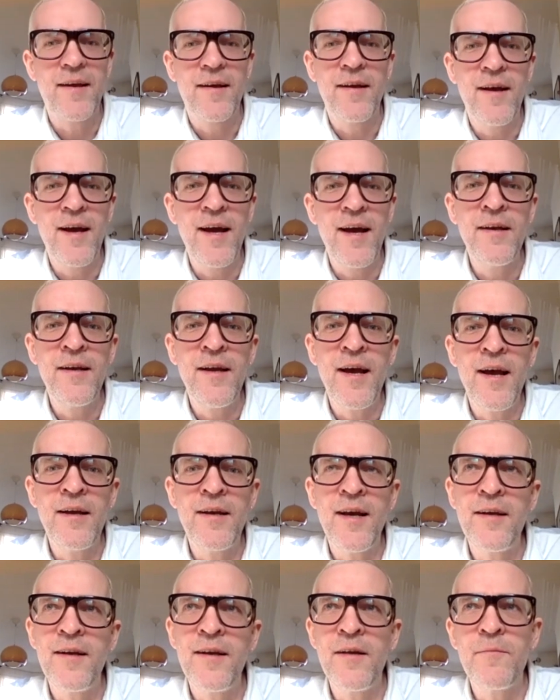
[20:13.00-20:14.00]
and
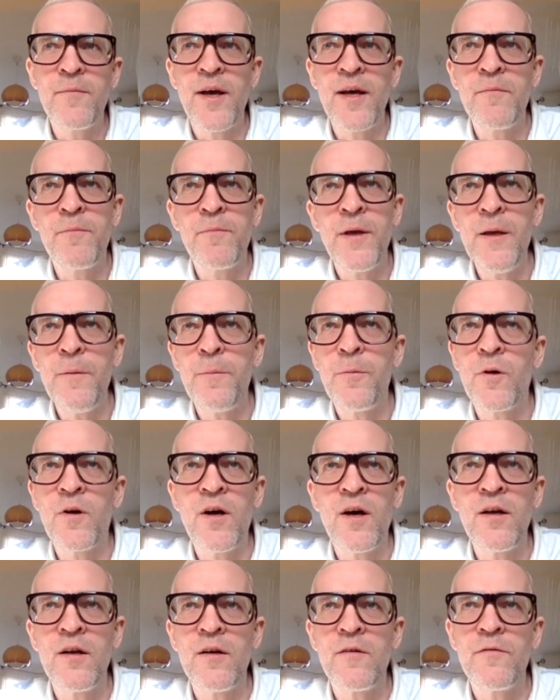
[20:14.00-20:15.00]
people
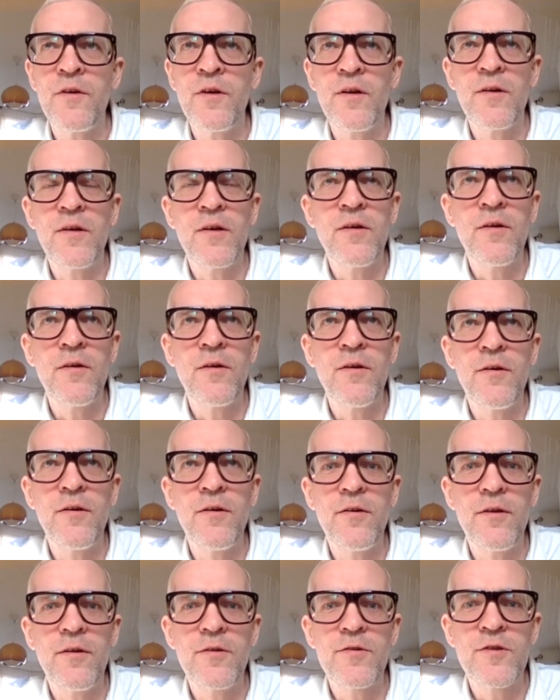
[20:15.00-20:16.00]
kind of you
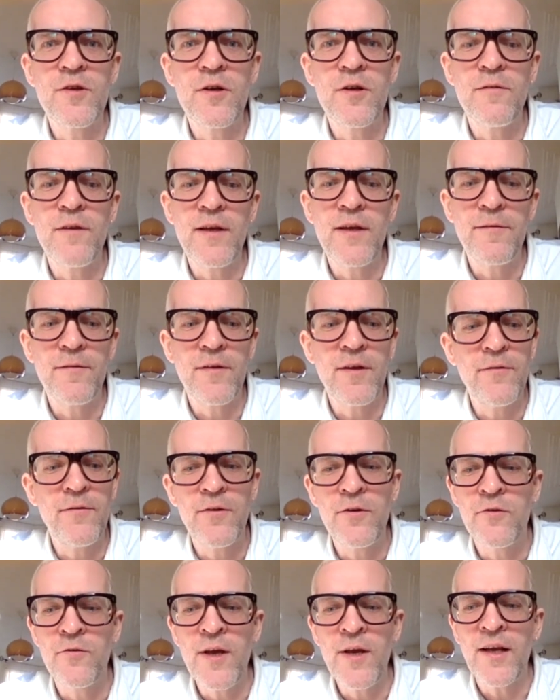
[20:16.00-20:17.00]
sort of if
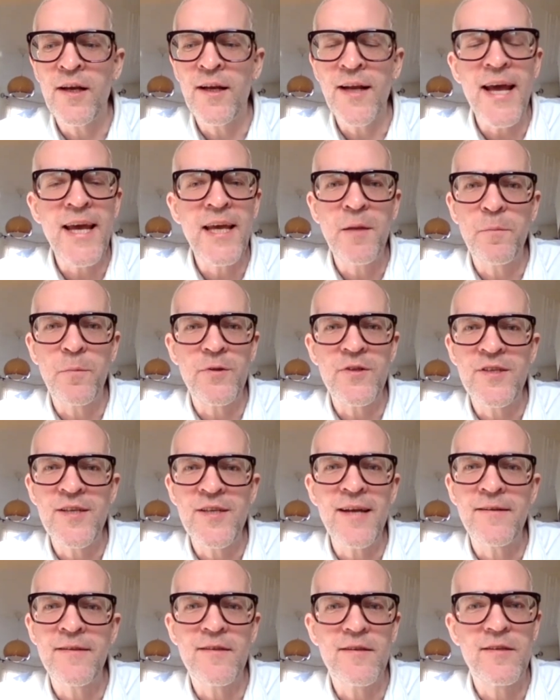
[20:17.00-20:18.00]
you drink an
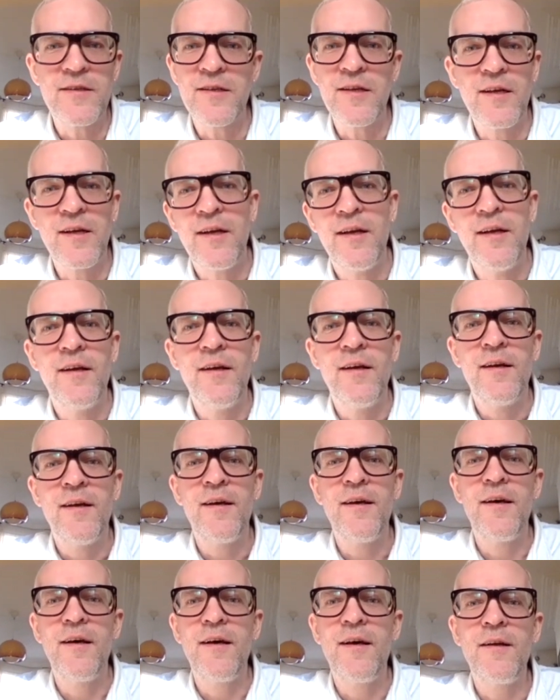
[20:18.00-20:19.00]
8%
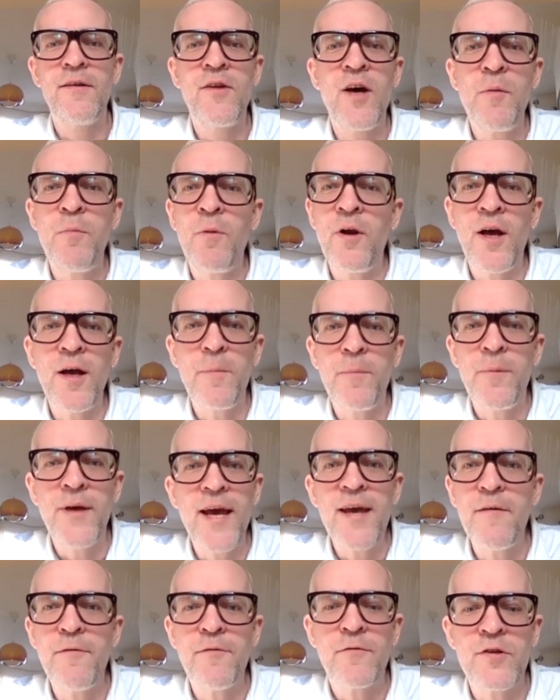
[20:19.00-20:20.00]
double
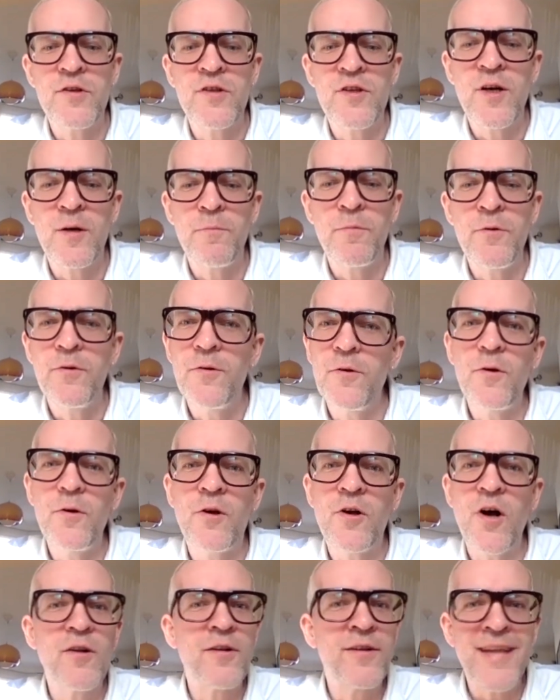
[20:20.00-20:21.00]
IPA, for example, you
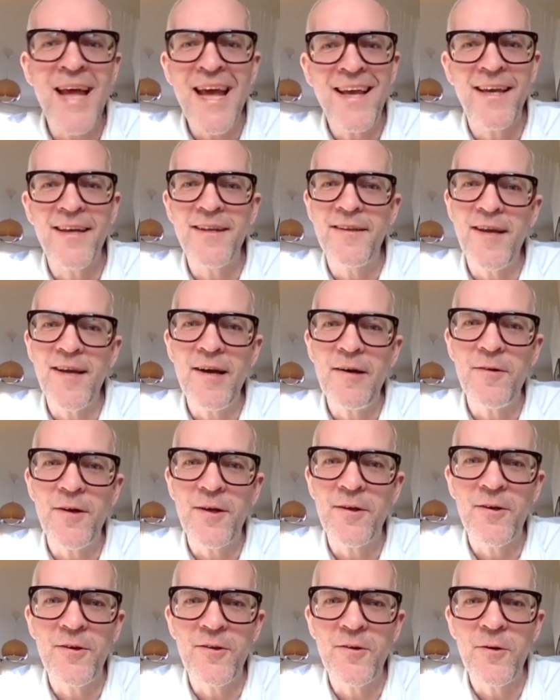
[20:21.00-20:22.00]
can't neck it down
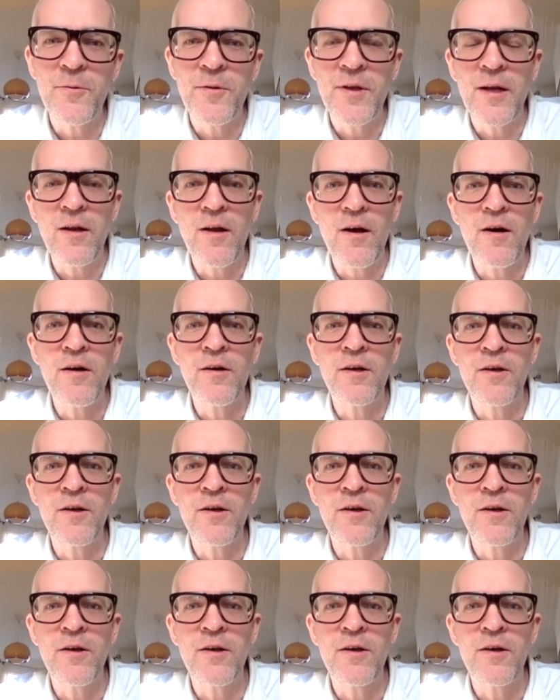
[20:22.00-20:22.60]
like you do with a lager.